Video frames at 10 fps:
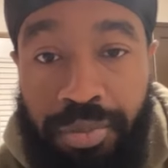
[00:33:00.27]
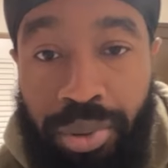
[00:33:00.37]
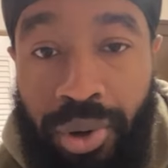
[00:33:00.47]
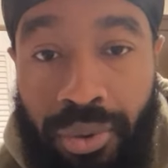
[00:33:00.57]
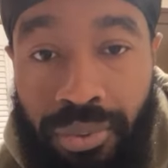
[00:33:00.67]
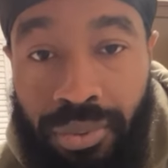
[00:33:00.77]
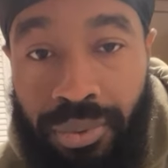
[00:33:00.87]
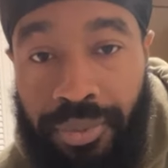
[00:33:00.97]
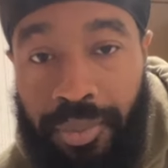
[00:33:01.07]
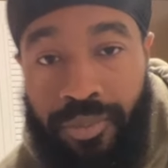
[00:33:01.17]
bro?
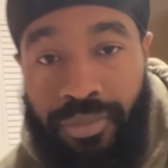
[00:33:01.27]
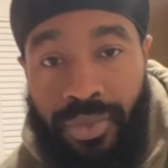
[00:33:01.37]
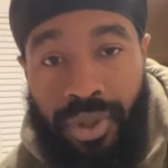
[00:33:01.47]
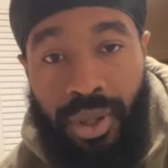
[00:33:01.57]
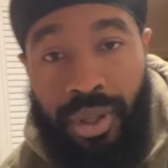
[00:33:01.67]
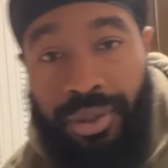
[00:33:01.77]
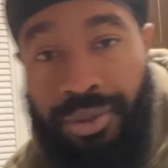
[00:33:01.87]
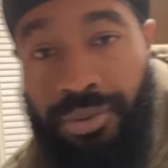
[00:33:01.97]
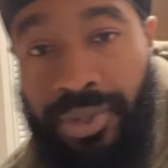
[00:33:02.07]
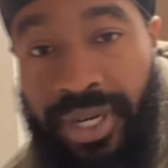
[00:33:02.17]

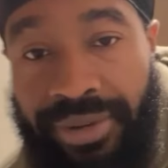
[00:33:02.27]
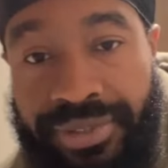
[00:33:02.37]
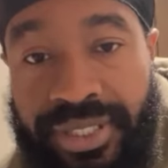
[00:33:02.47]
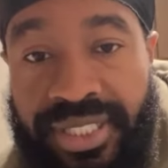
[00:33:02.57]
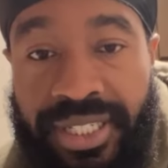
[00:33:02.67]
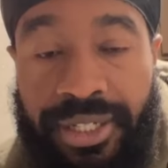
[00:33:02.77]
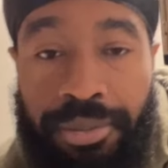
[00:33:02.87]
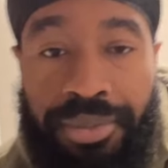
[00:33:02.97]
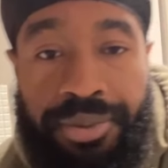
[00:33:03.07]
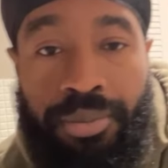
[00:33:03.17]
You would have to tell
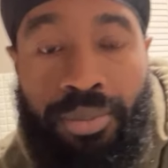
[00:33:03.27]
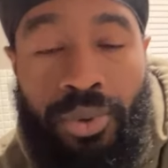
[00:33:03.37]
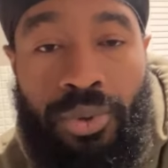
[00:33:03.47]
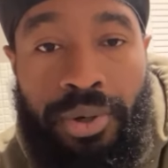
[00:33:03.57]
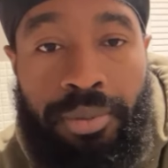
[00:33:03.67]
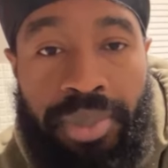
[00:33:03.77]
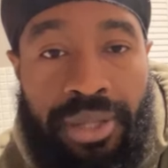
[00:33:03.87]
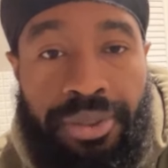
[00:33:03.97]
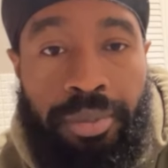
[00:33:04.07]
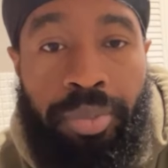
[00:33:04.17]
me more
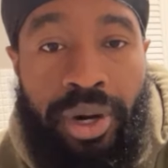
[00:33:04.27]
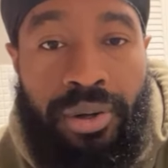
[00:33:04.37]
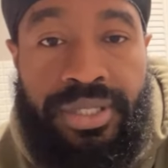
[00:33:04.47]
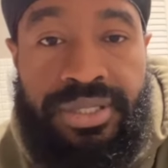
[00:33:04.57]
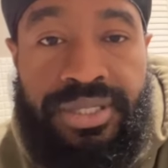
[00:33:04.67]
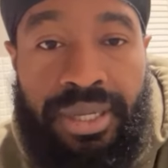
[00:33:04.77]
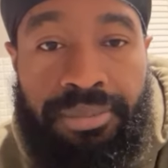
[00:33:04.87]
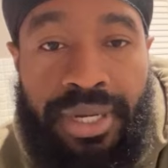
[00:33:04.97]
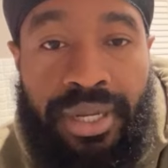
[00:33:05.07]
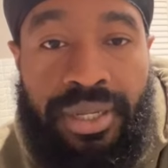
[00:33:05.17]
about the Balkans.
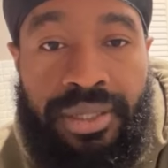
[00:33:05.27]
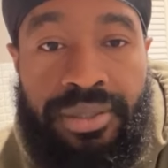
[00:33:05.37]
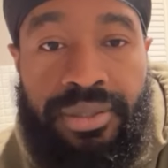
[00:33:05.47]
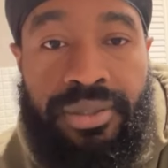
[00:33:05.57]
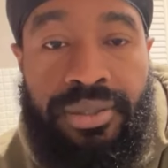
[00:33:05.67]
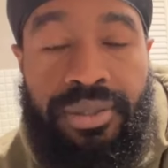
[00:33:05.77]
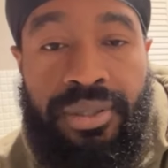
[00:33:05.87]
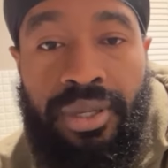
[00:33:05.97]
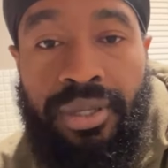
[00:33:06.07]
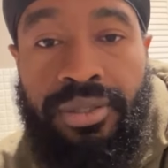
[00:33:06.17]
I'm not
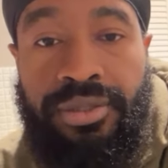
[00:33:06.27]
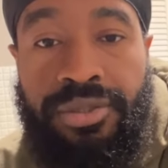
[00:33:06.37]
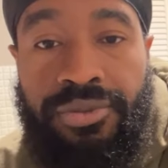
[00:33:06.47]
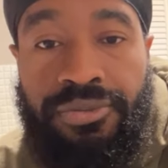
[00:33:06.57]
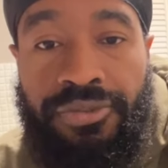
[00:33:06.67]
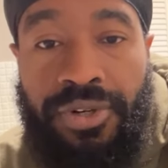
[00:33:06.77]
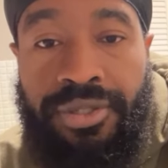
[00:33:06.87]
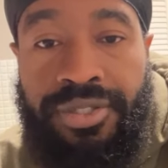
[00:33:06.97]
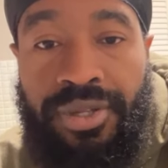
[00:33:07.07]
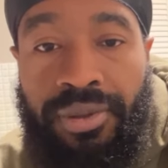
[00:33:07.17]
too
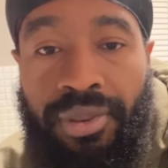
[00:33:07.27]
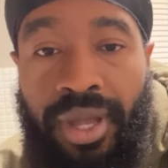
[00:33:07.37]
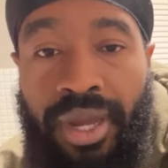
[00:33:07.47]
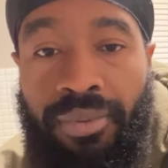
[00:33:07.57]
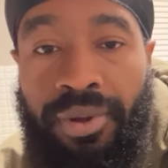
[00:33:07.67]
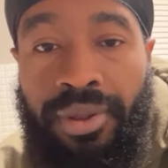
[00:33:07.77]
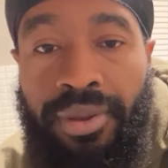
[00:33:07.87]
versed on that one.